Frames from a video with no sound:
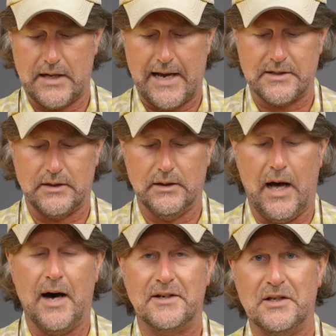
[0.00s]
has a
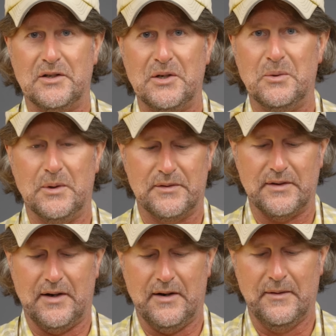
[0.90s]
lot to do with
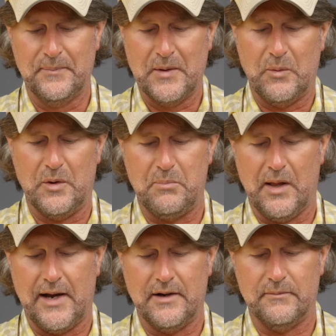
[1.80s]

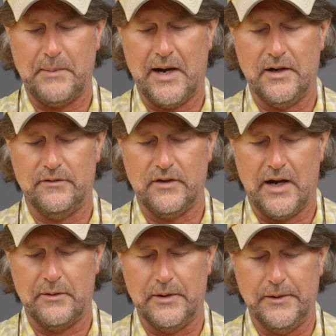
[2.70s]
buying a fly
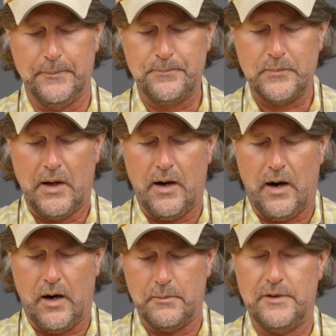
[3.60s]
reel.
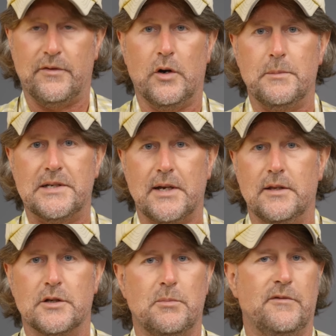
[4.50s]
You've heard me say
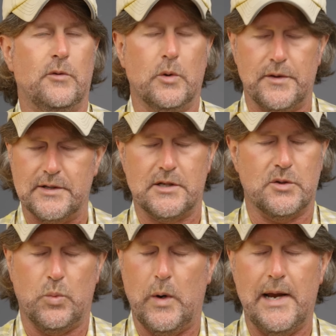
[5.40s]
this before, this
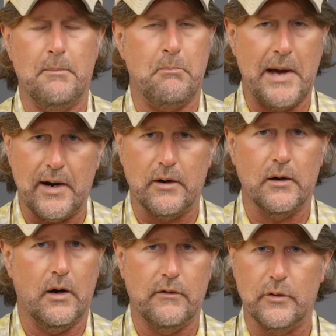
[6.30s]
is way better
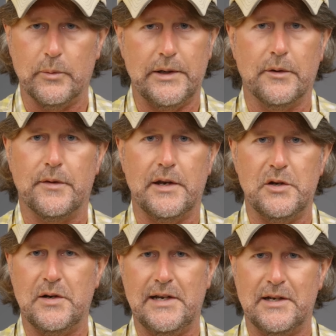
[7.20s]
of a reel than
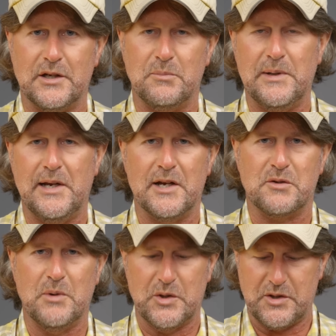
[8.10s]
you need it to be, as
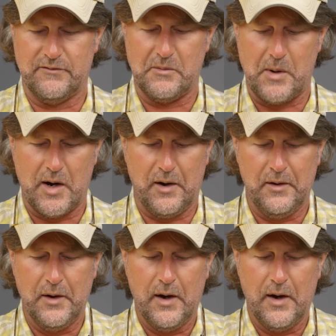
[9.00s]
most of them are.